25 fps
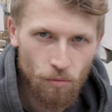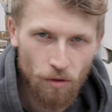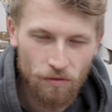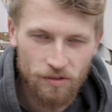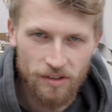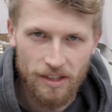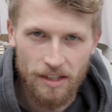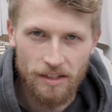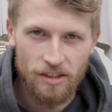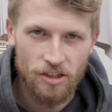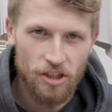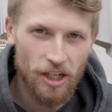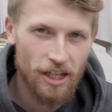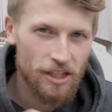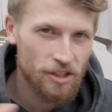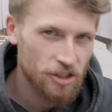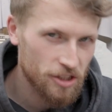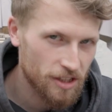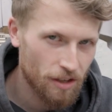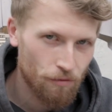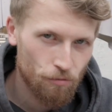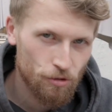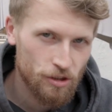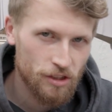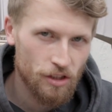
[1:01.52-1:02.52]
We've seen
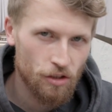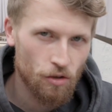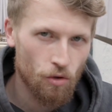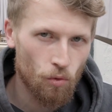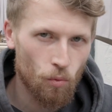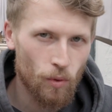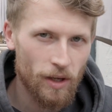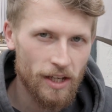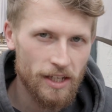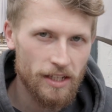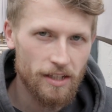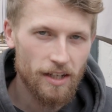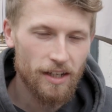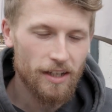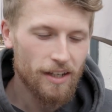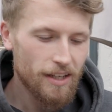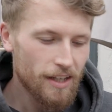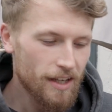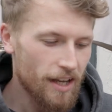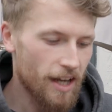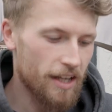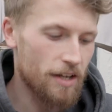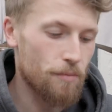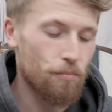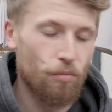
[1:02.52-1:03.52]
changes every single week
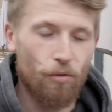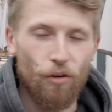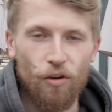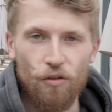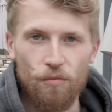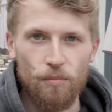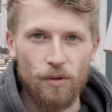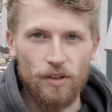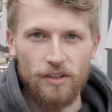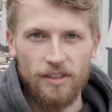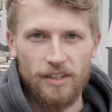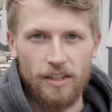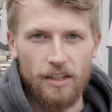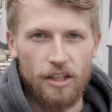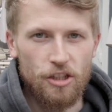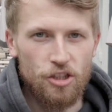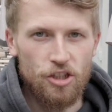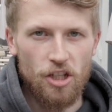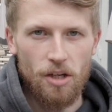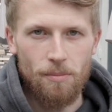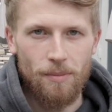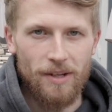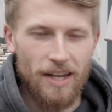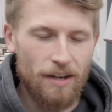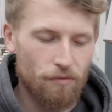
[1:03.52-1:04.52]
and improvements in the
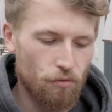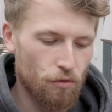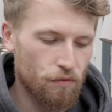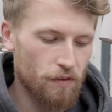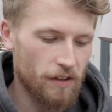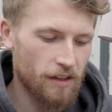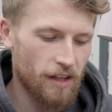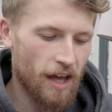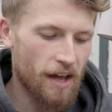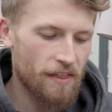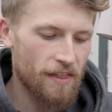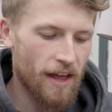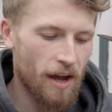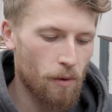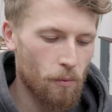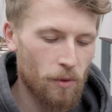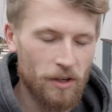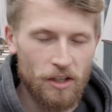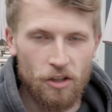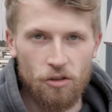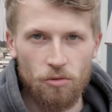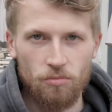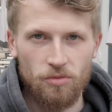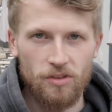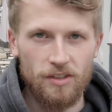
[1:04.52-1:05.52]
gym and everything like that when
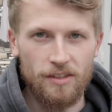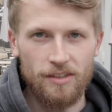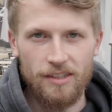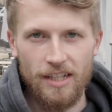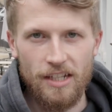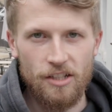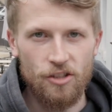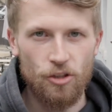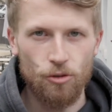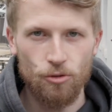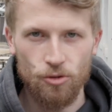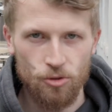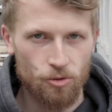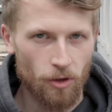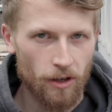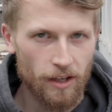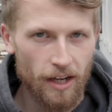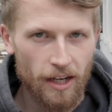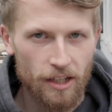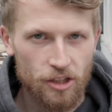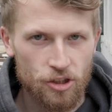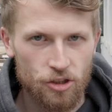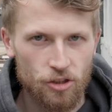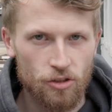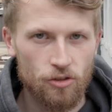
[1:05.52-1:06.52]
it comes to seeing new
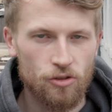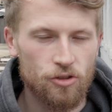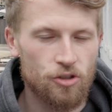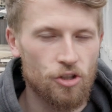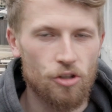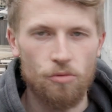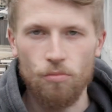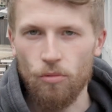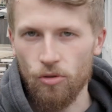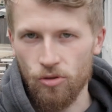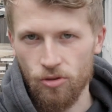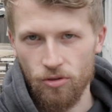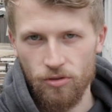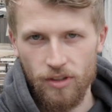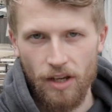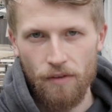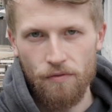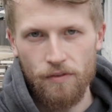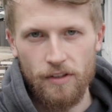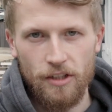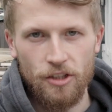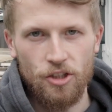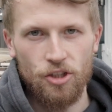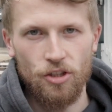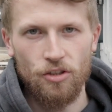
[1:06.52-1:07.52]
striations, new muscle
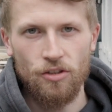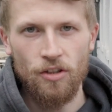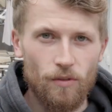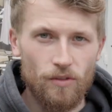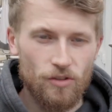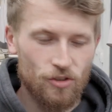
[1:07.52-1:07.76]
definition.